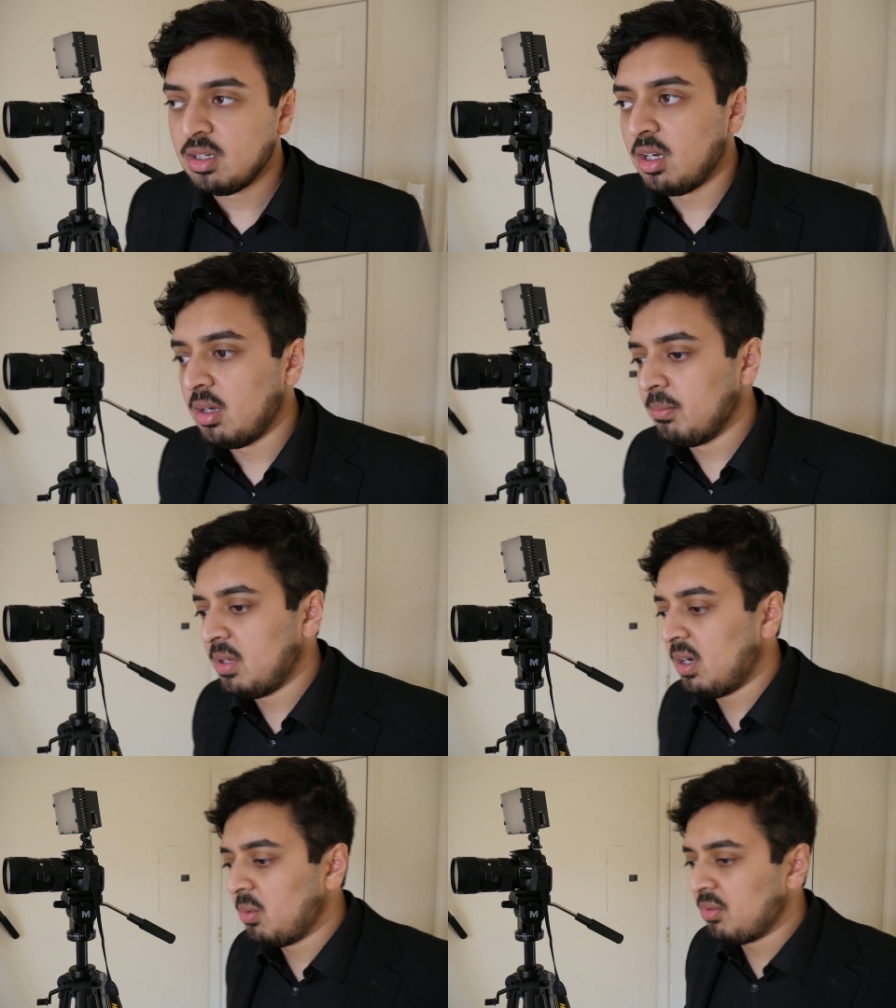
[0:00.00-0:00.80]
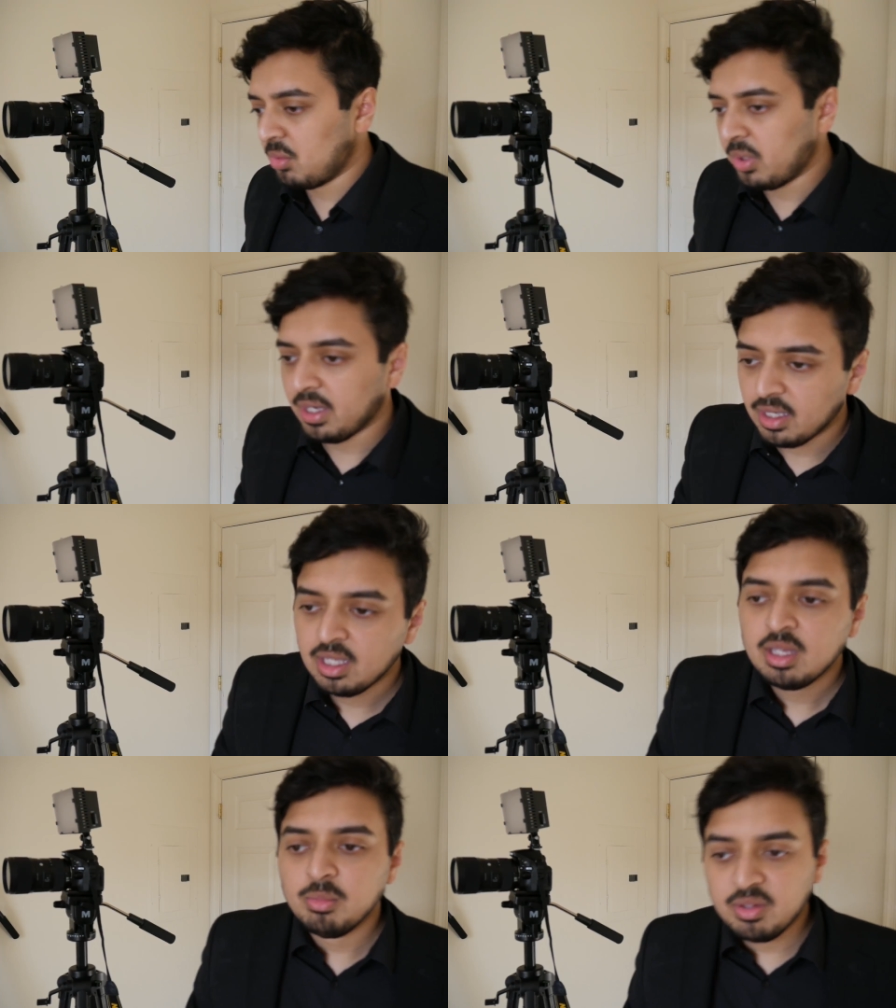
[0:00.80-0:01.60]
however way.
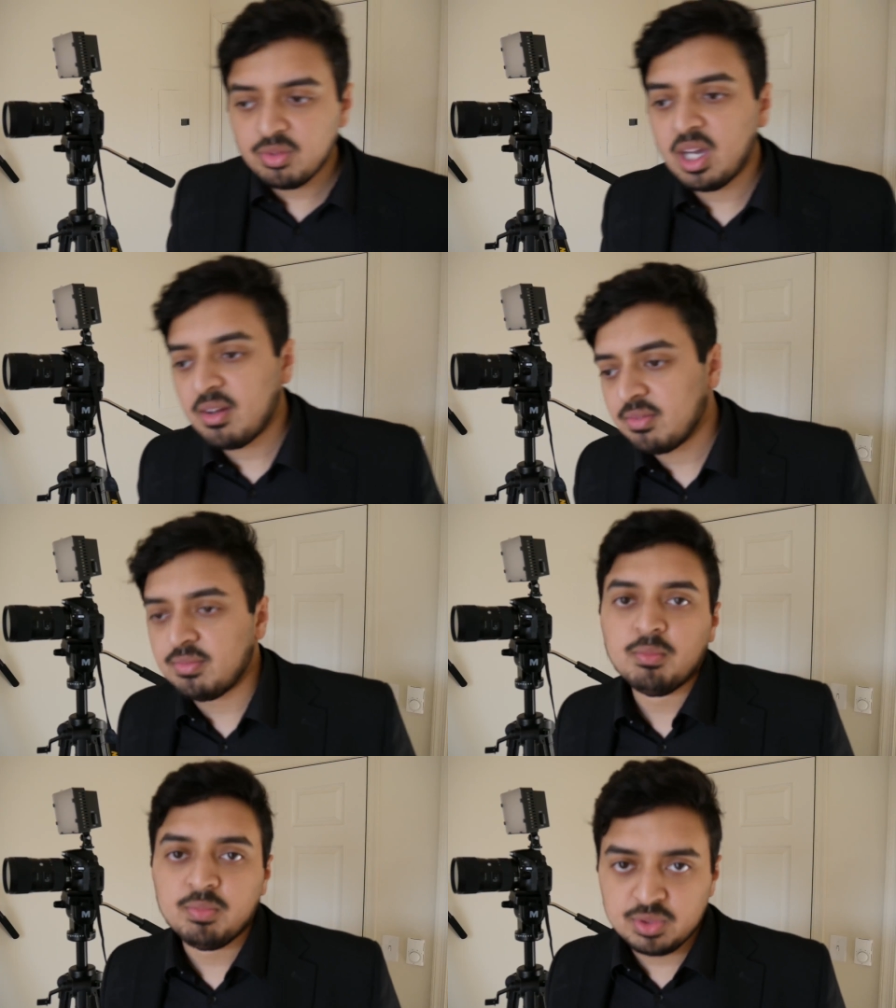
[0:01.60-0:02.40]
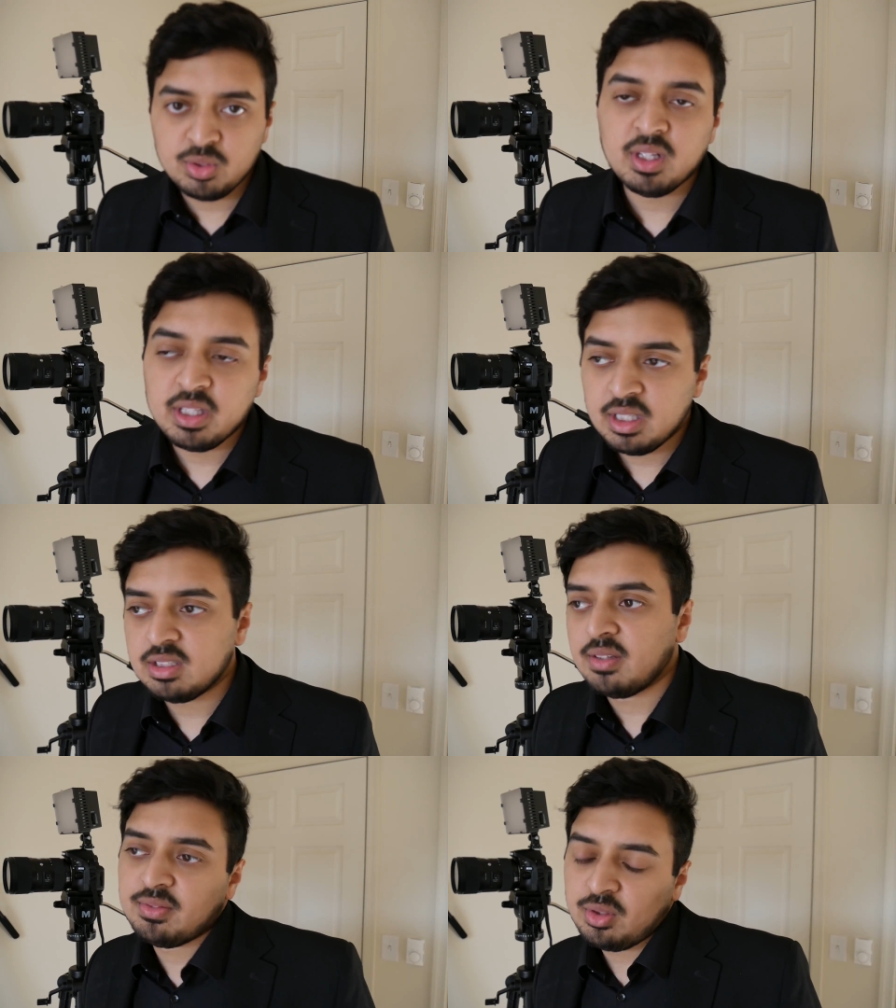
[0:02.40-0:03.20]
But if you have two
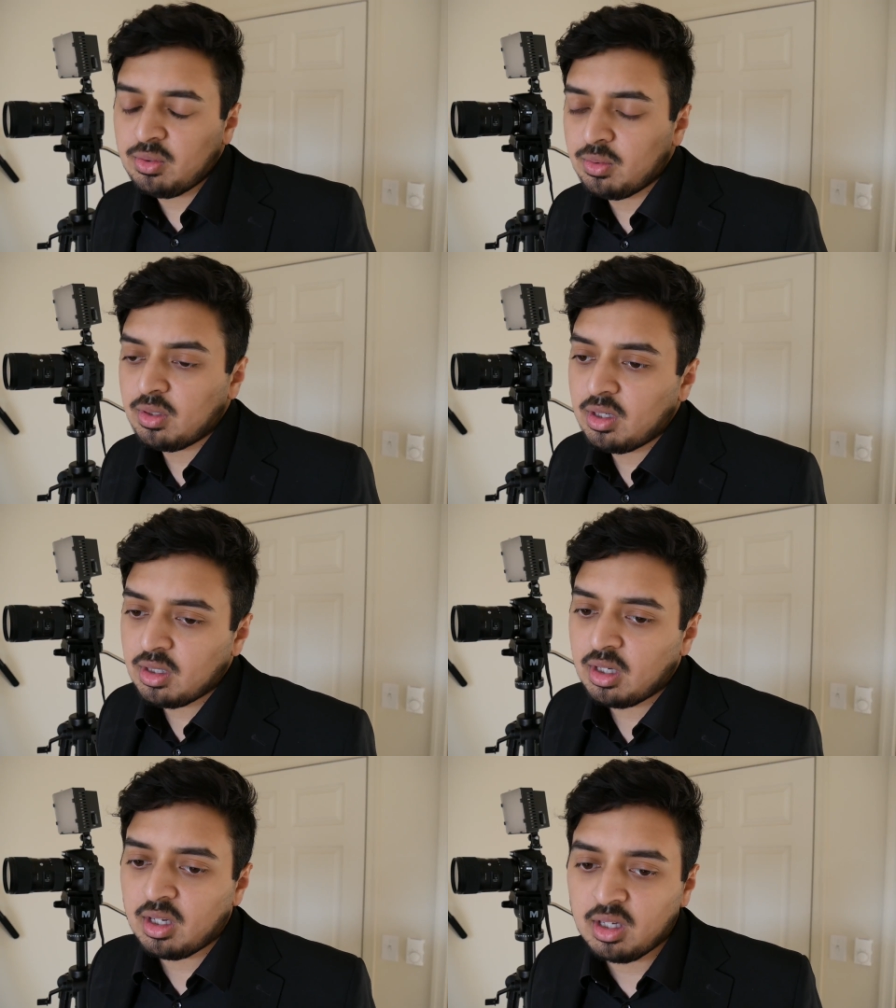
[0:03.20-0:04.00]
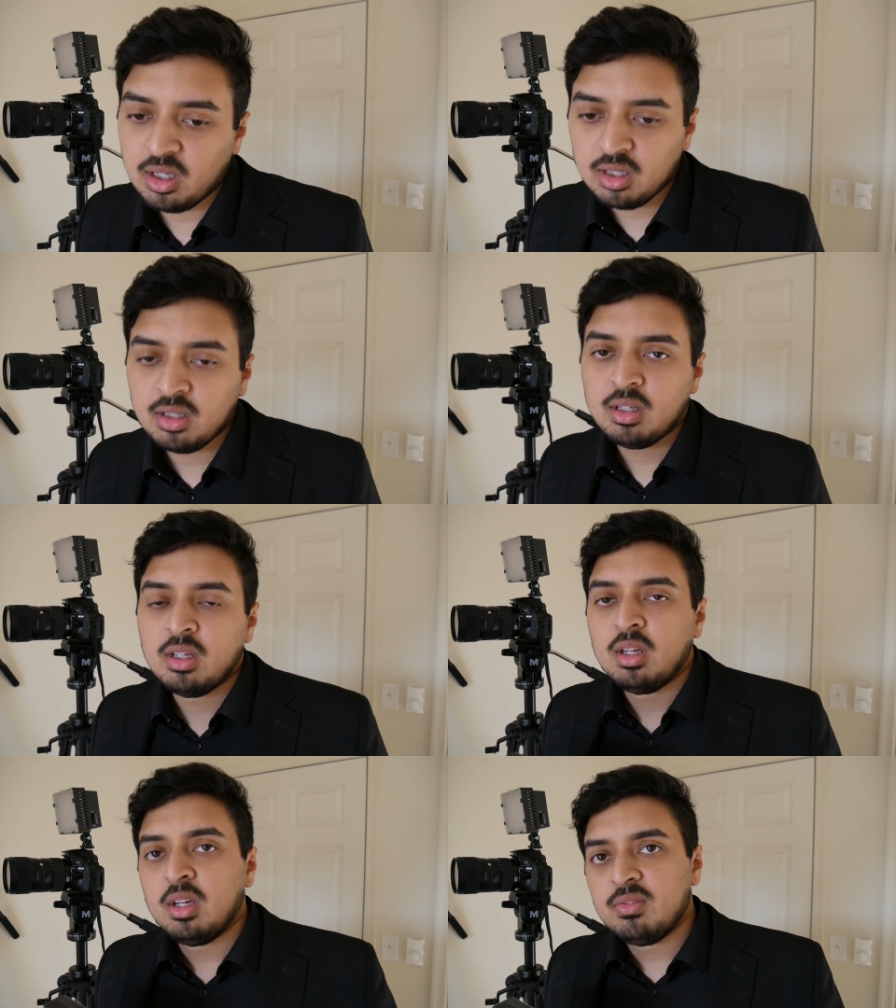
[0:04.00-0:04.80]
LEDs, if you
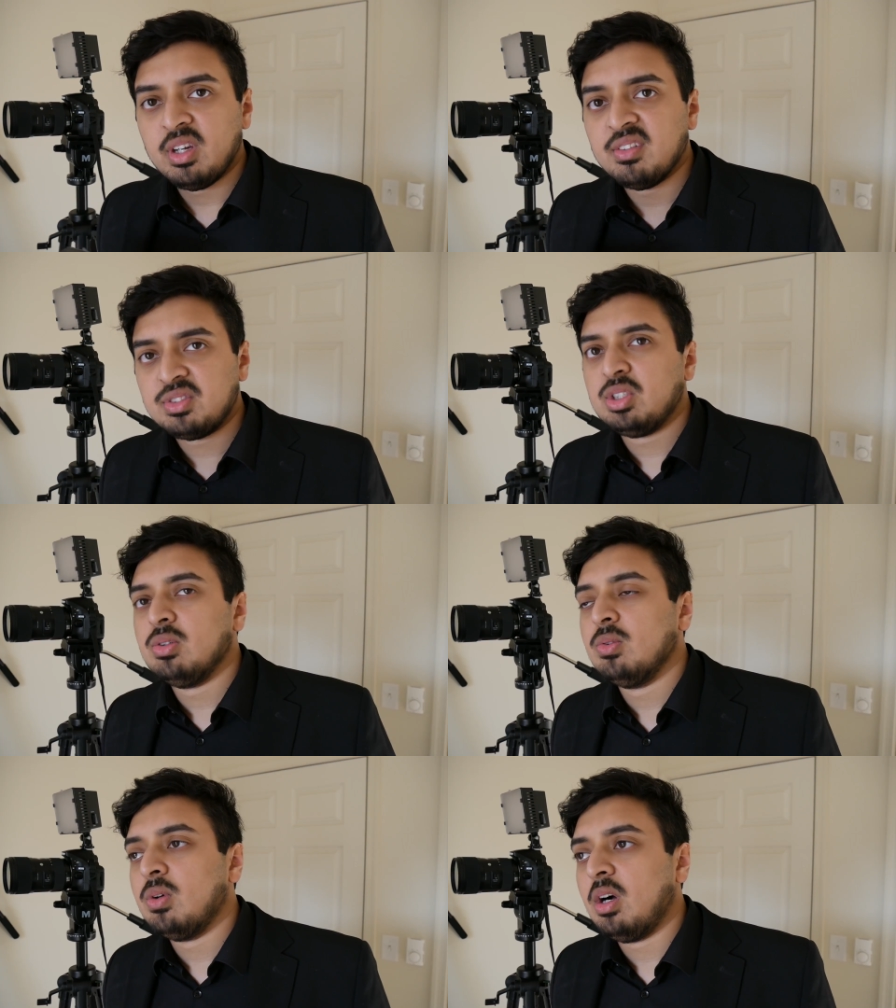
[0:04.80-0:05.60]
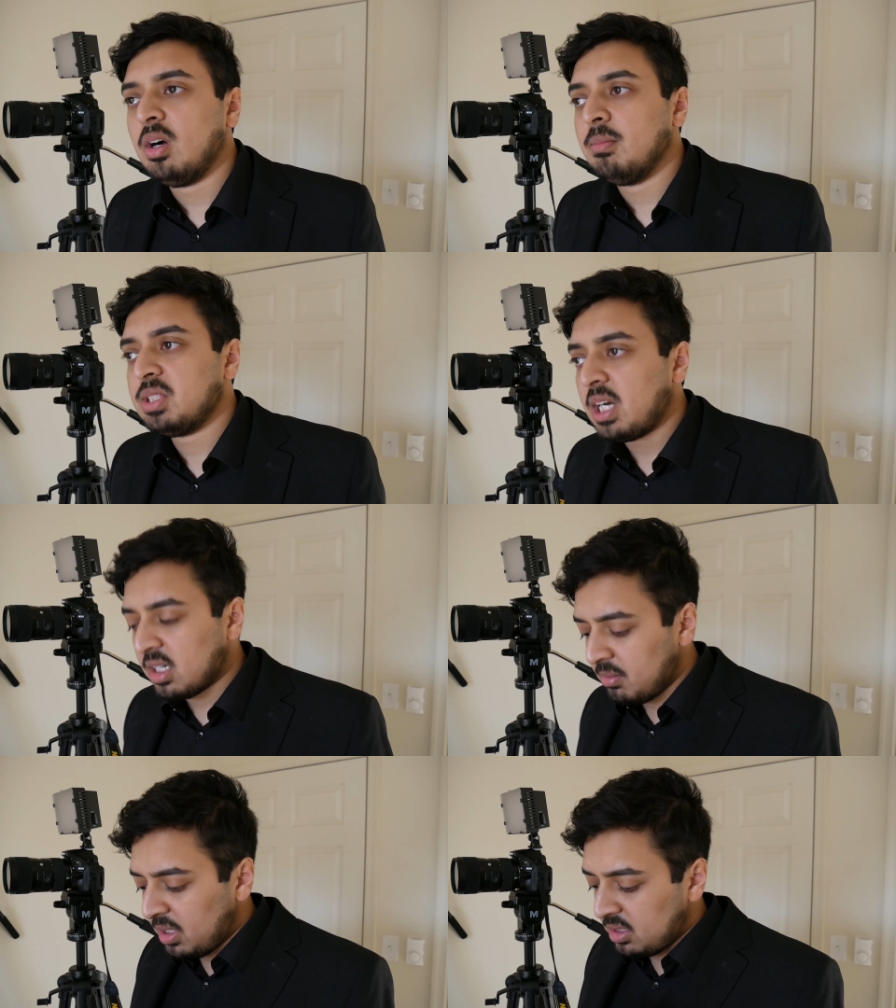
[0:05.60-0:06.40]
have two
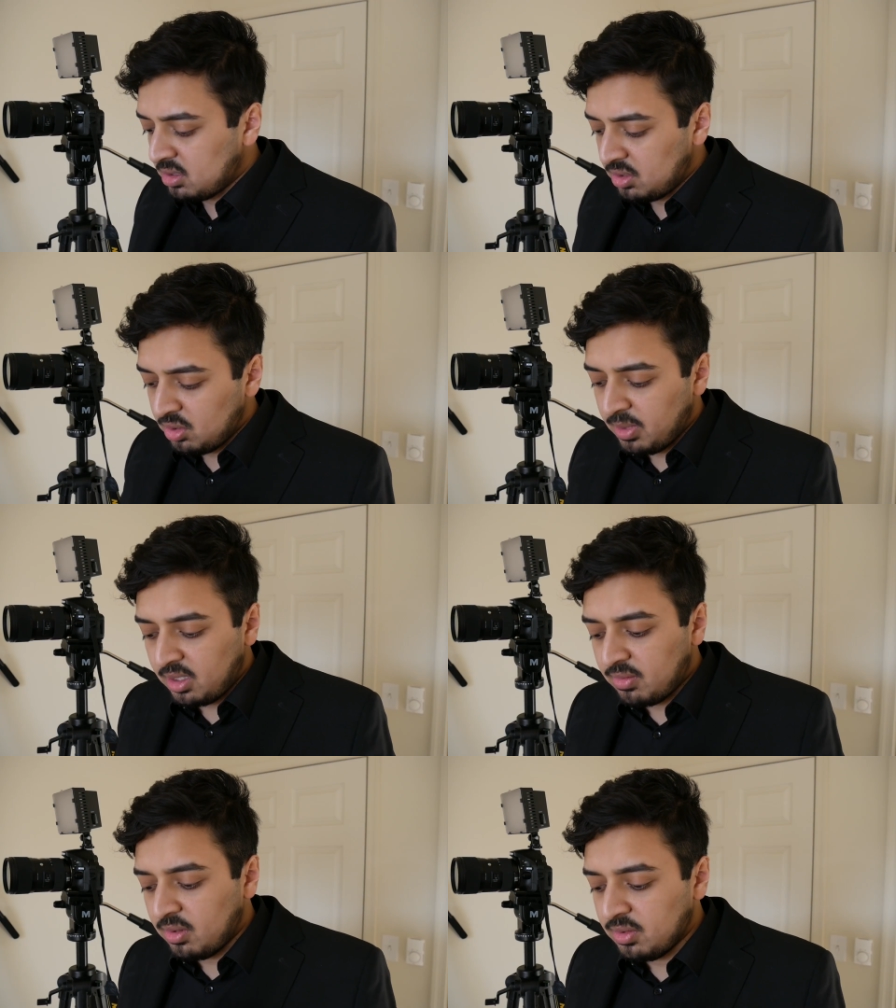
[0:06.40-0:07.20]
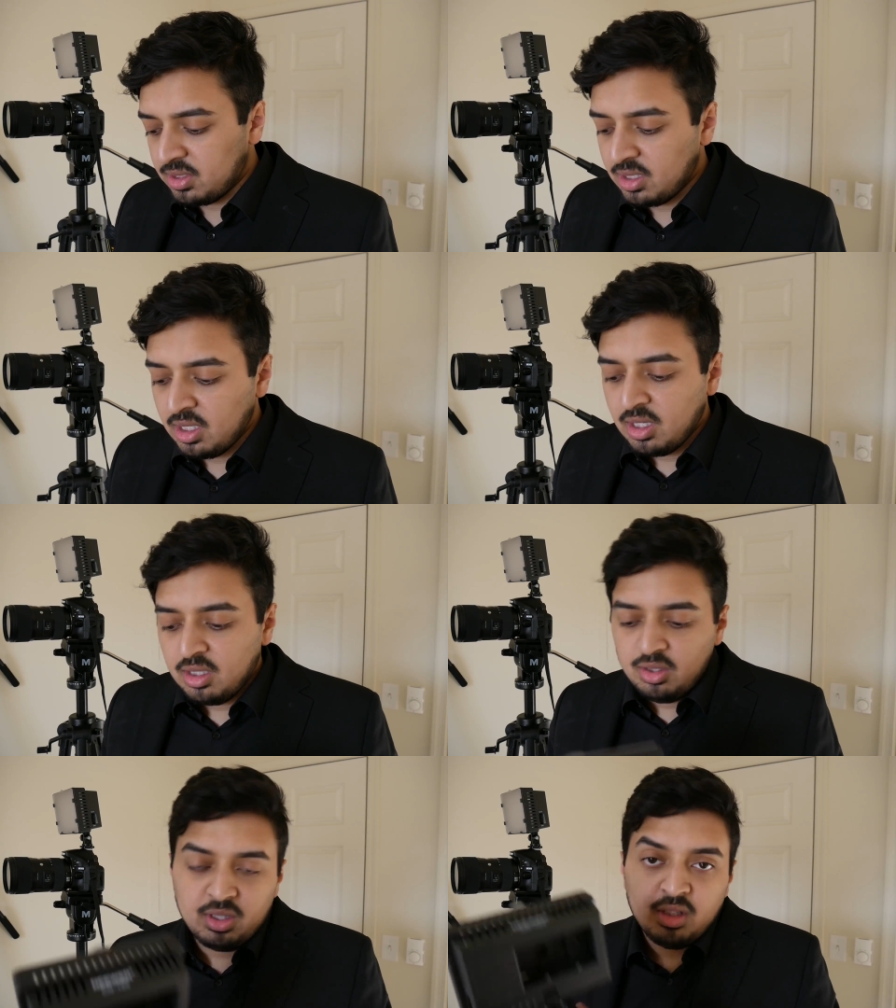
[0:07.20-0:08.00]
shotgun mics or two microphones,
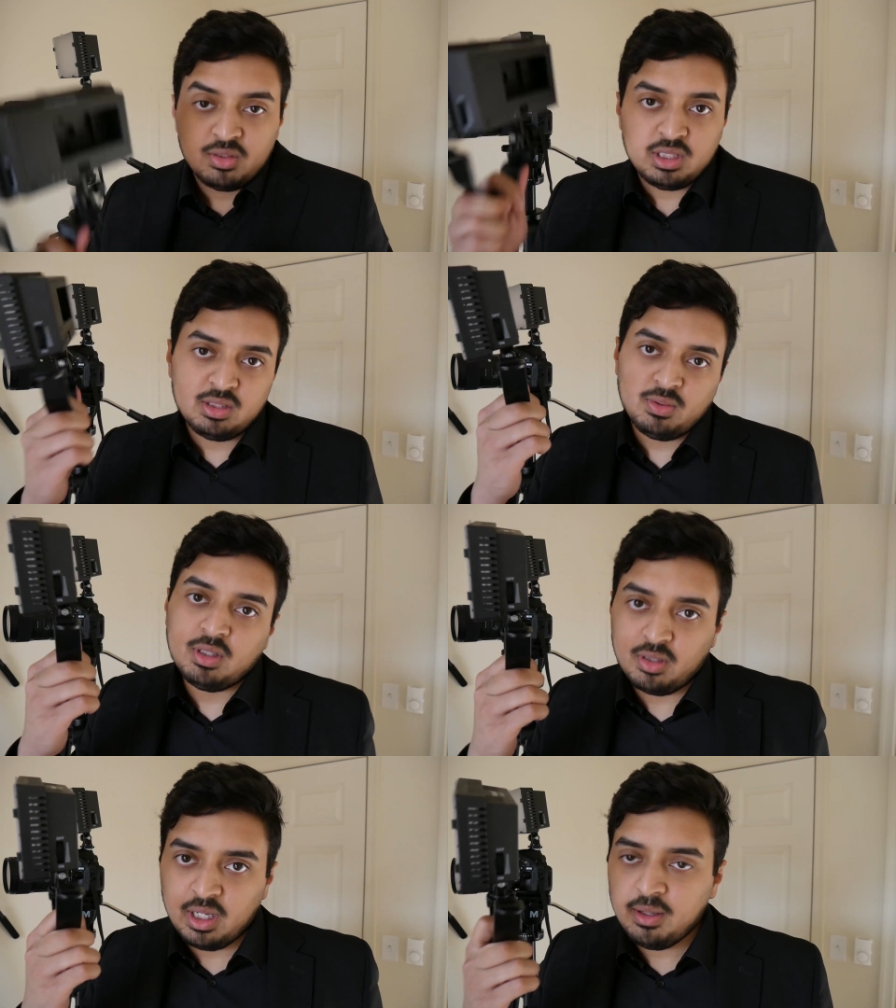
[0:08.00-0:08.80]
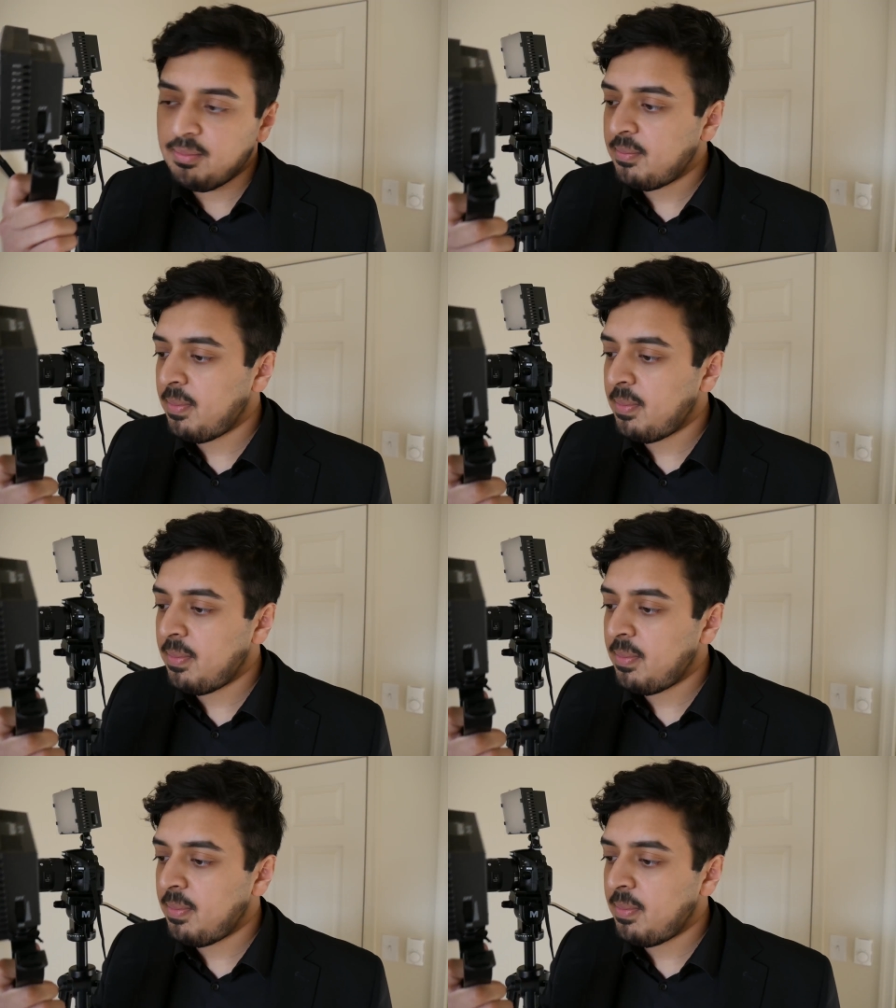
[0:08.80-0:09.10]
you can use this one, okay?